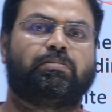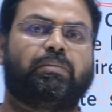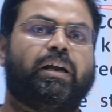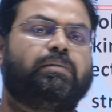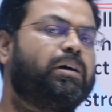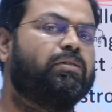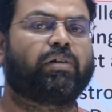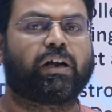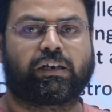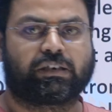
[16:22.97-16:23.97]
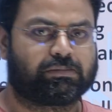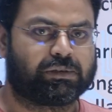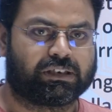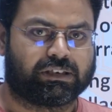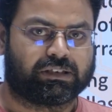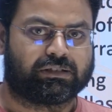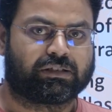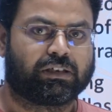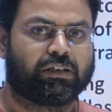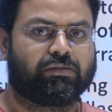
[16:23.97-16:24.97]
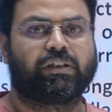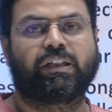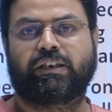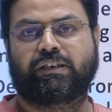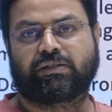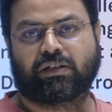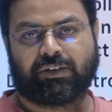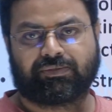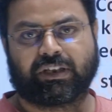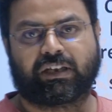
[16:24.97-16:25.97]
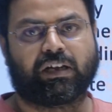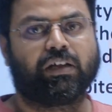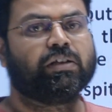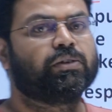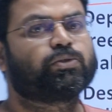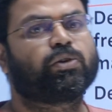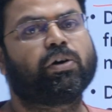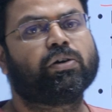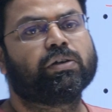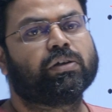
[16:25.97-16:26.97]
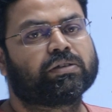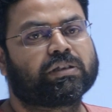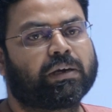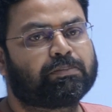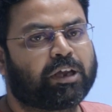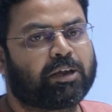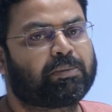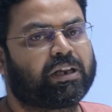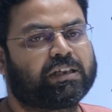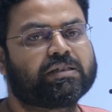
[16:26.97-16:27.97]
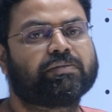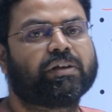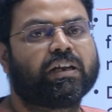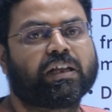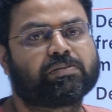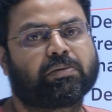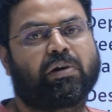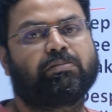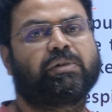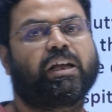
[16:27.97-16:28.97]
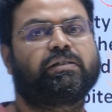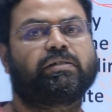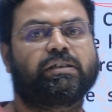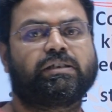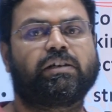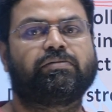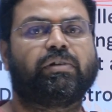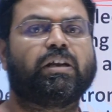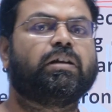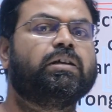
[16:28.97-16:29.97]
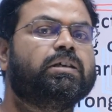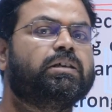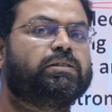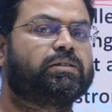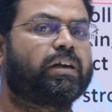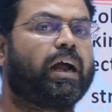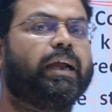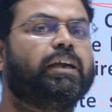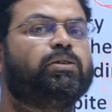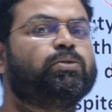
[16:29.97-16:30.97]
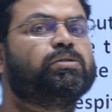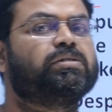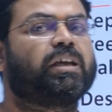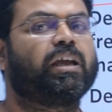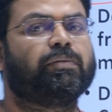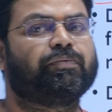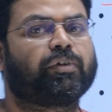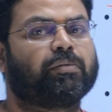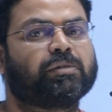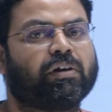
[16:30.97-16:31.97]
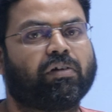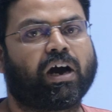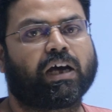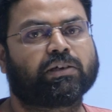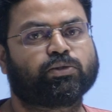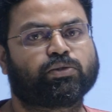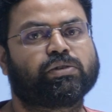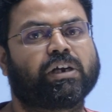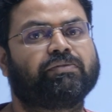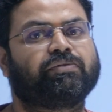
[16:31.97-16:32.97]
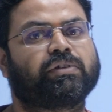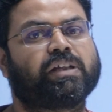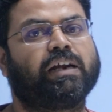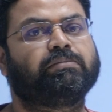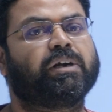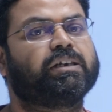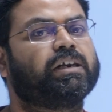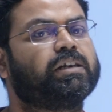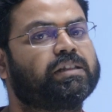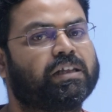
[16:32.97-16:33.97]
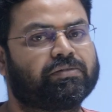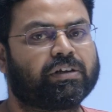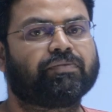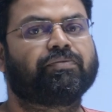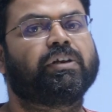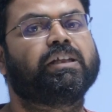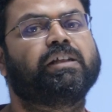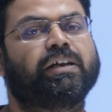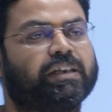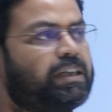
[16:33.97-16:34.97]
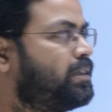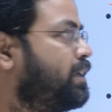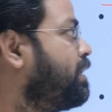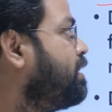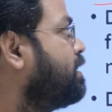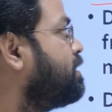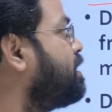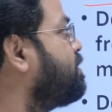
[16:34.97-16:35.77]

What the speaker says: Myanmar, wherever it is, whether it is Africa. So the people, the civilians from that region will try to escape from the war zone, and for that matter they will flee the region. The